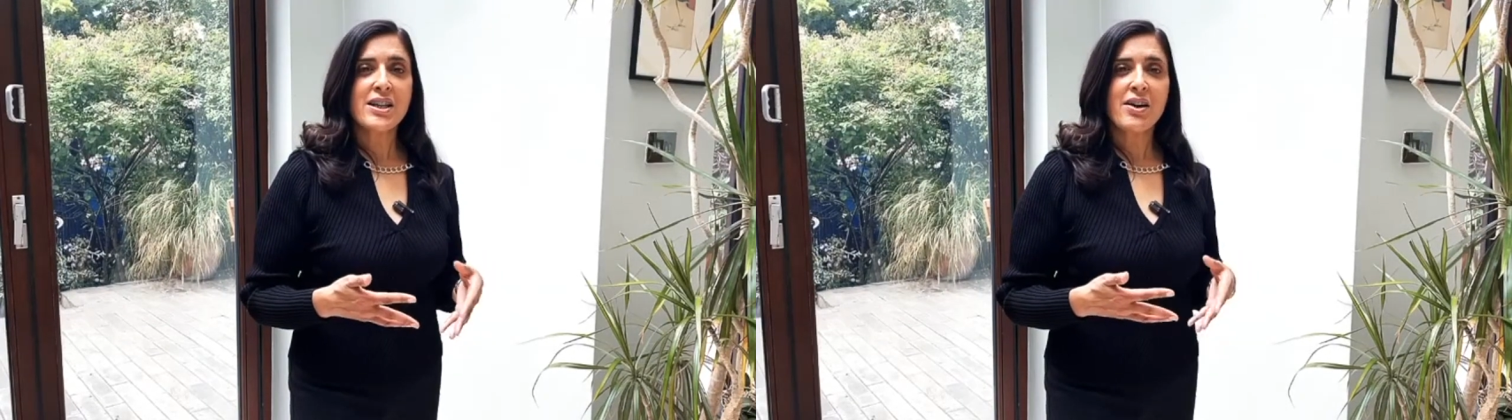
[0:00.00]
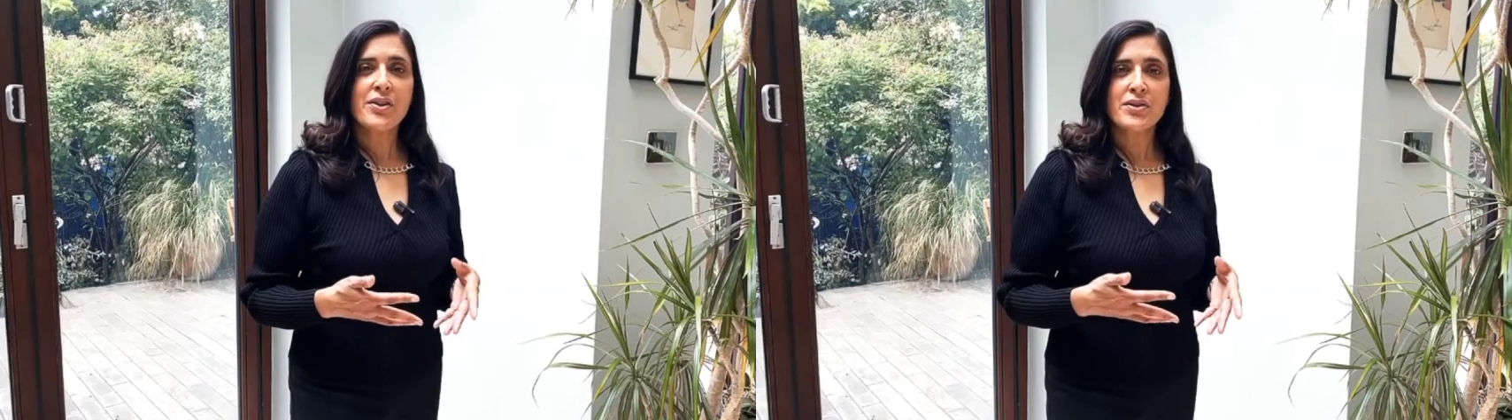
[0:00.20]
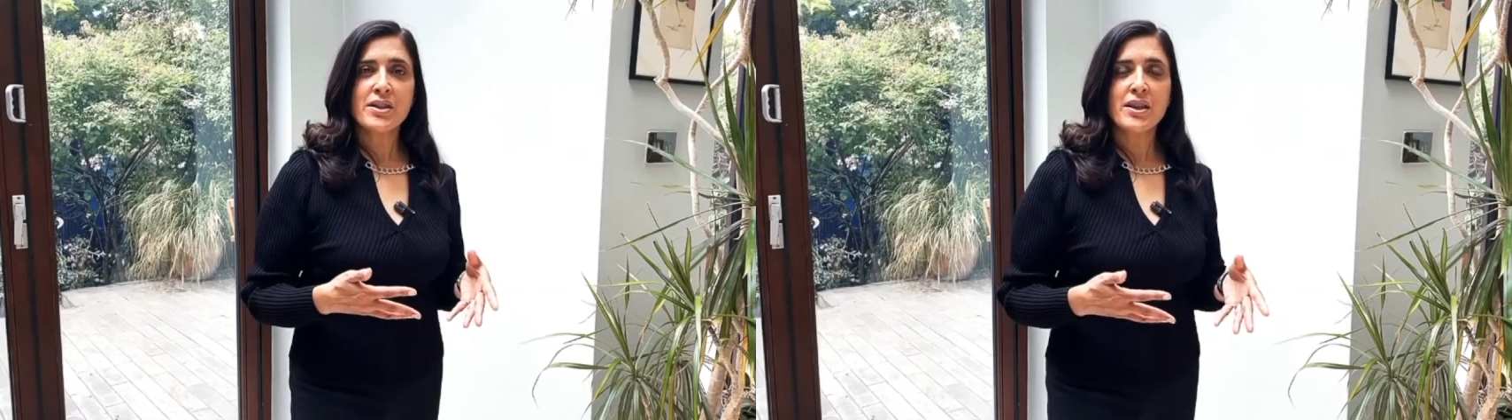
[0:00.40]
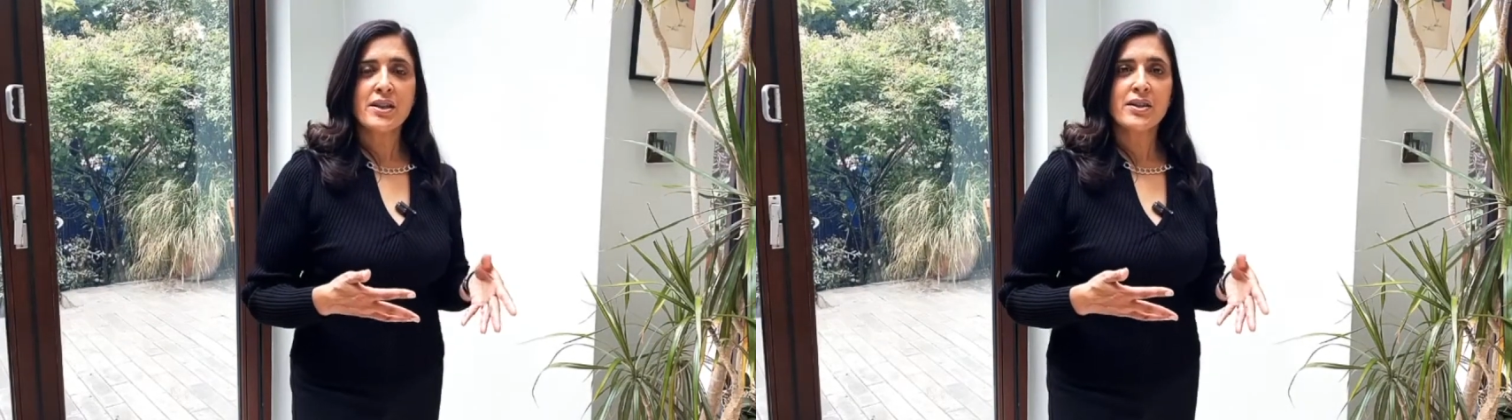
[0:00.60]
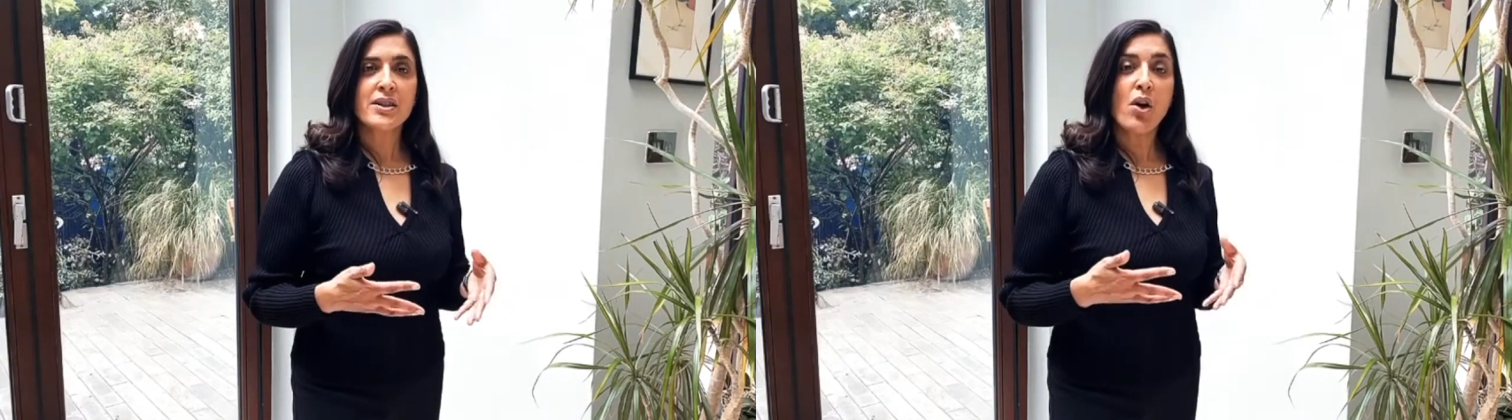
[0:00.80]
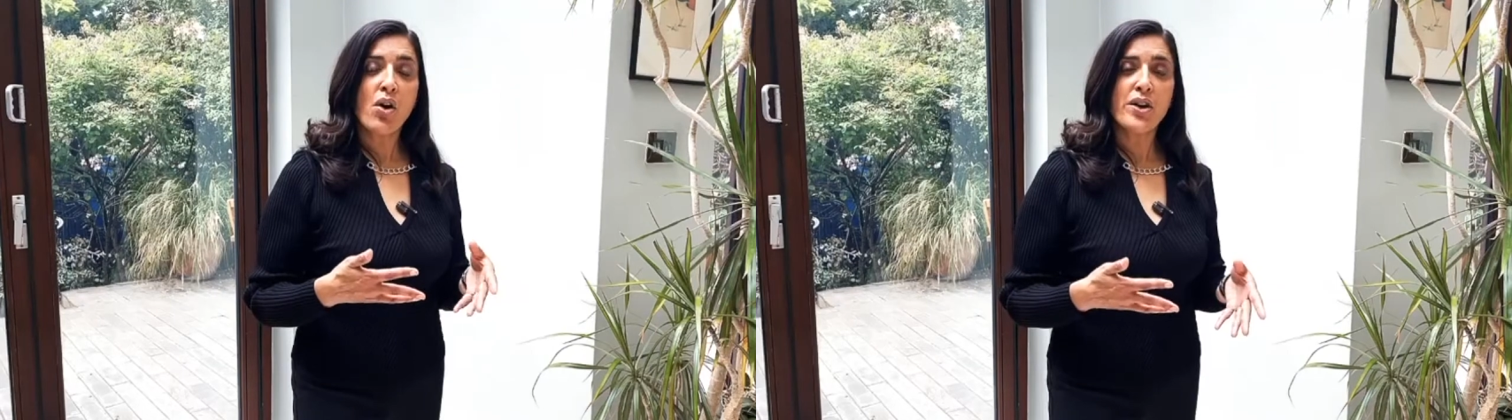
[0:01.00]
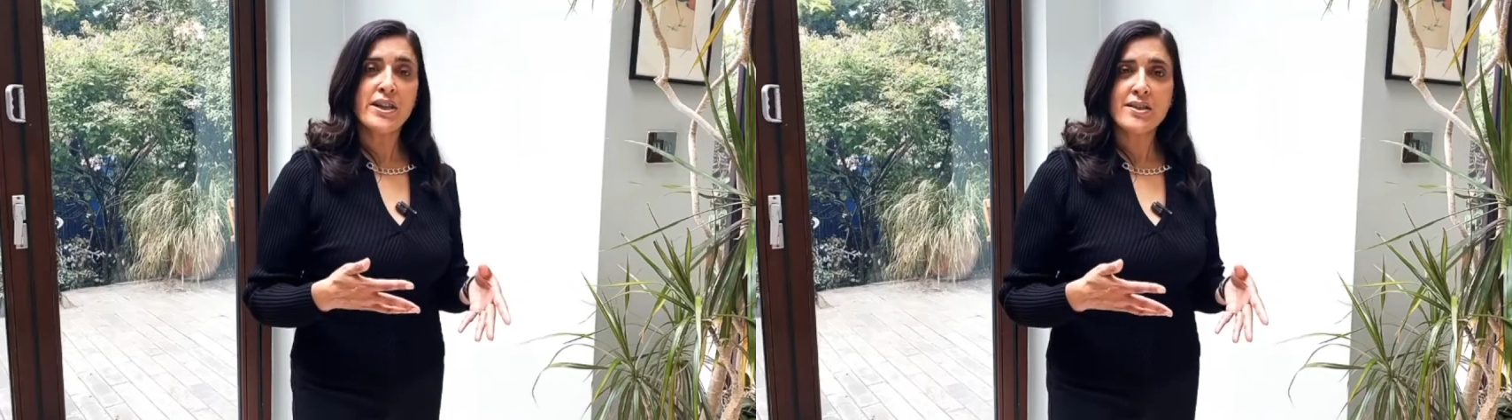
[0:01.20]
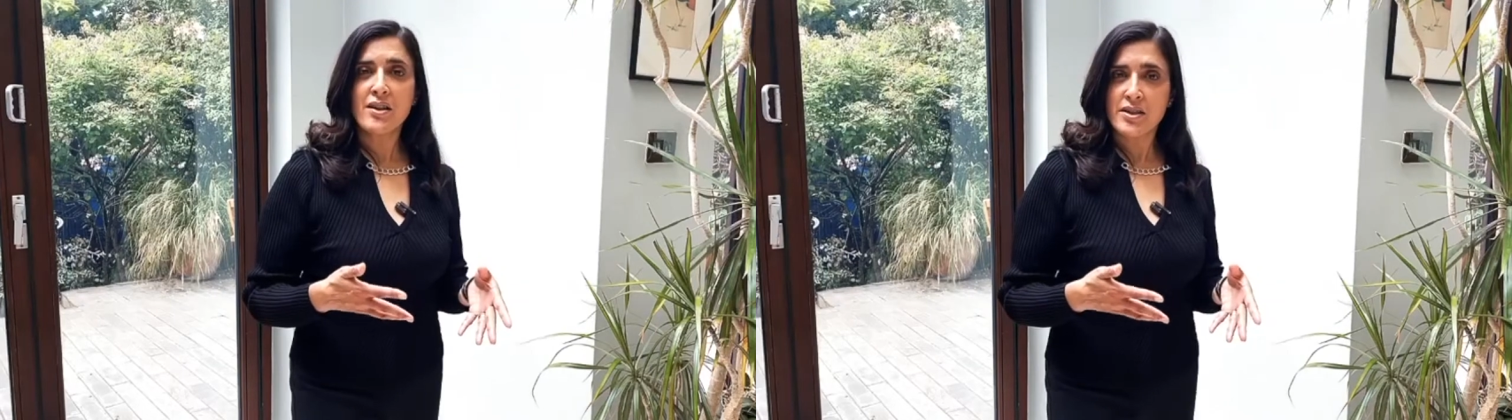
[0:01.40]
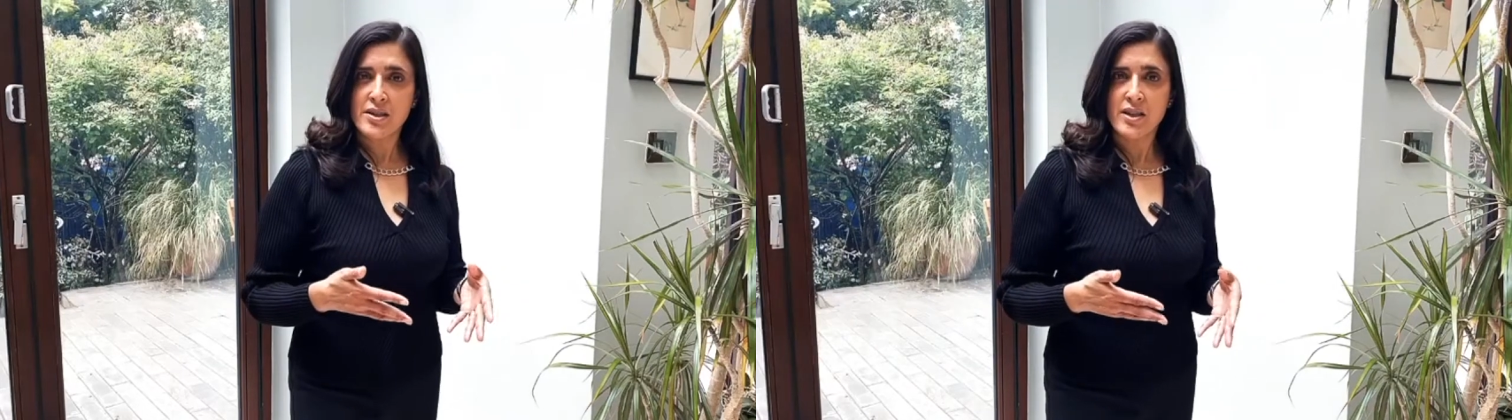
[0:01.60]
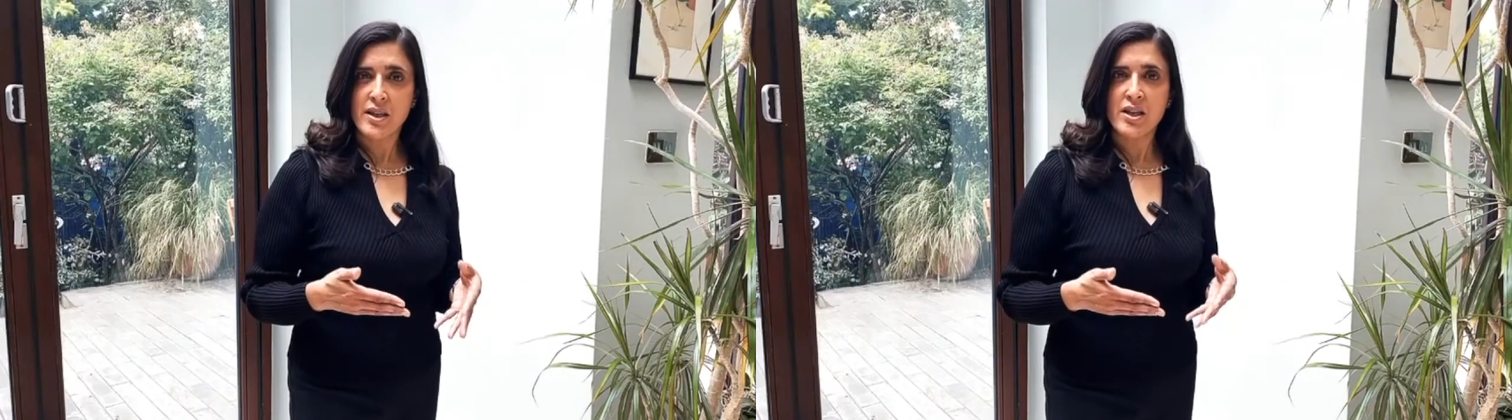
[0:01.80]
honest
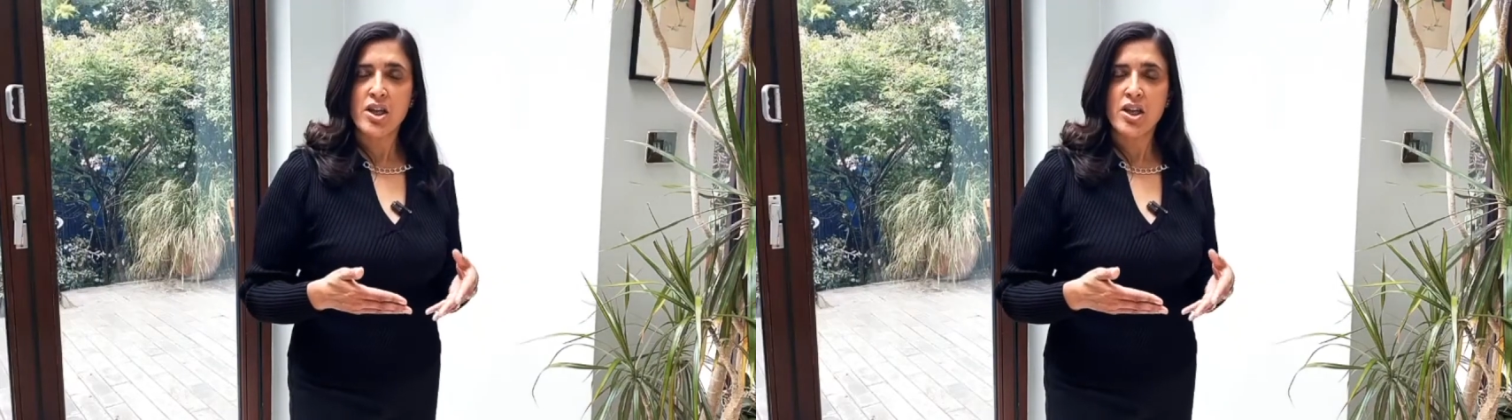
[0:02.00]
answer